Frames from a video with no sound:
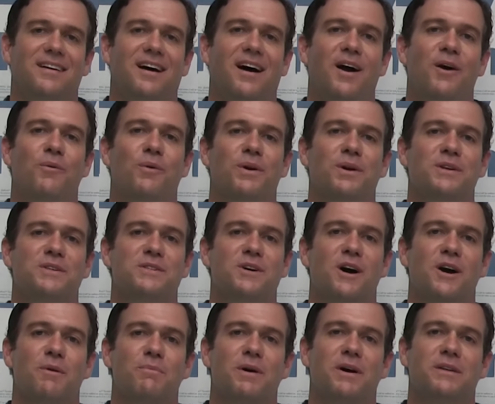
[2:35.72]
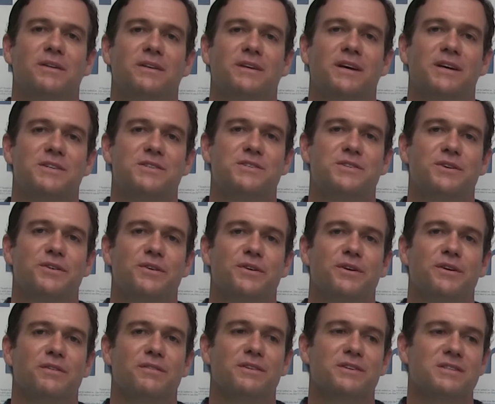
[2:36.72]
Hi, I wanted to talk about the
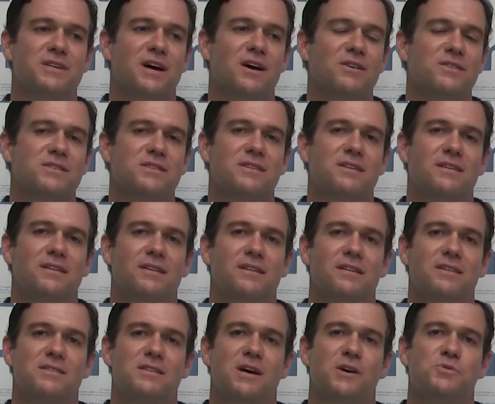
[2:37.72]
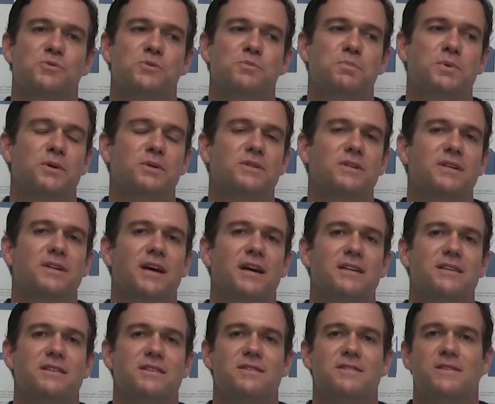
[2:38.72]
exterior of this house. This house was built in
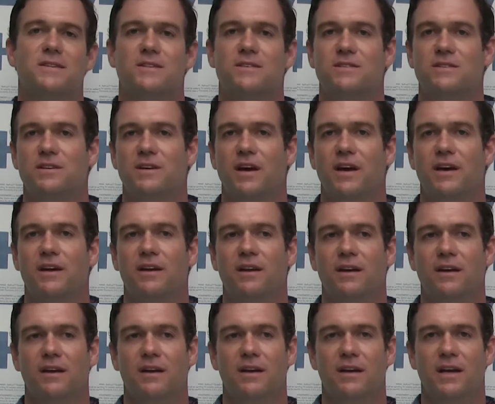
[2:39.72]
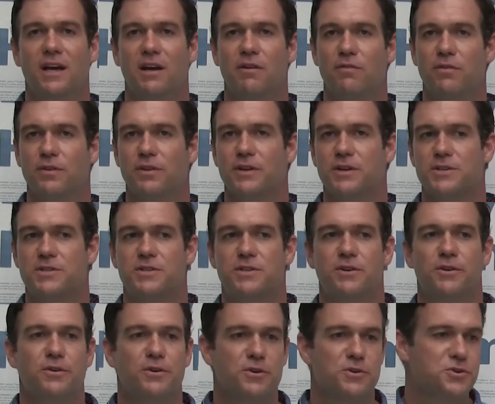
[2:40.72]
1968, and for the
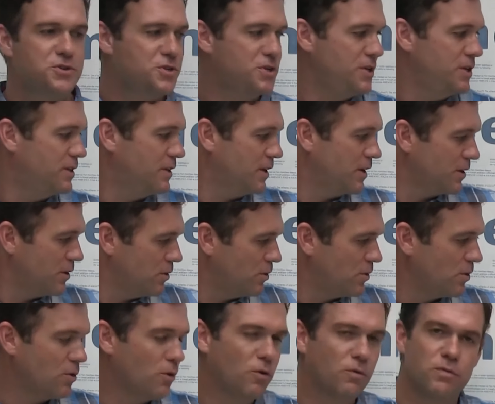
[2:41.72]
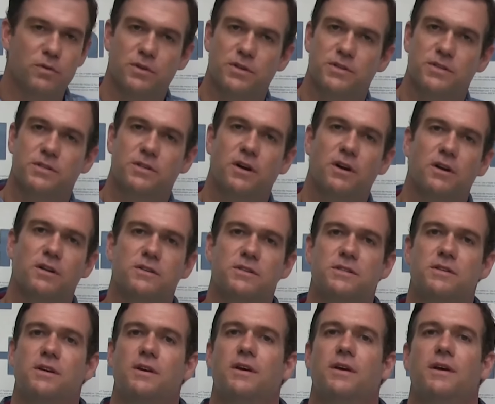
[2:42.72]
exterior sheathing or over the
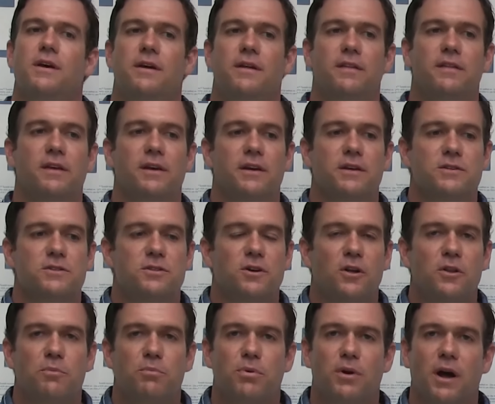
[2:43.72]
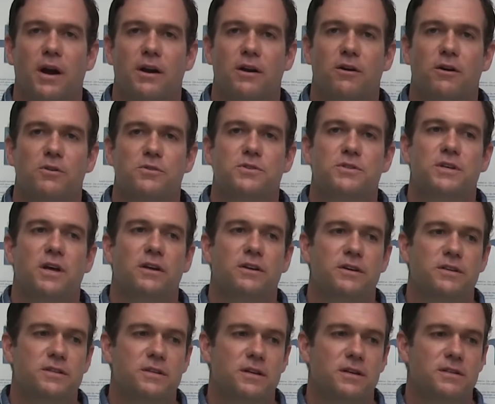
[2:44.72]
studs, they installed a product called
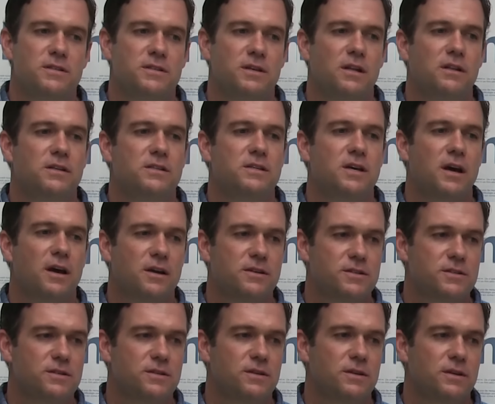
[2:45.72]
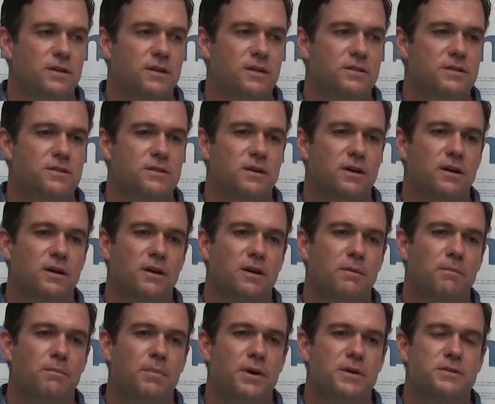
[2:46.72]
Celotex.
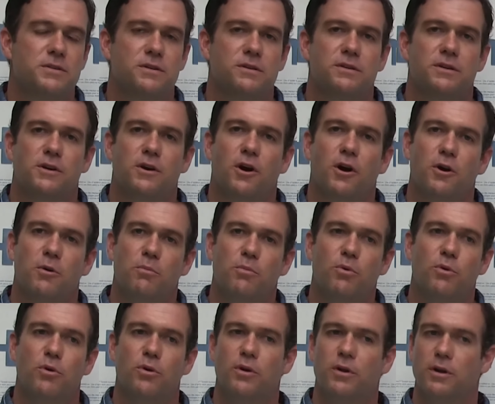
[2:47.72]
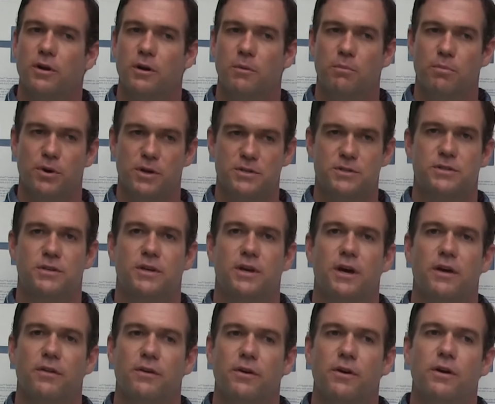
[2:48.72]
It's basically cardboard compressed
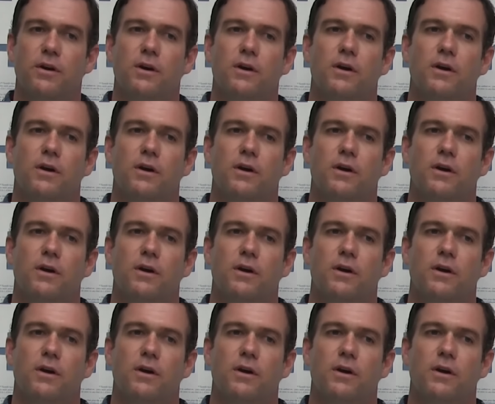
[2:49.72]
together.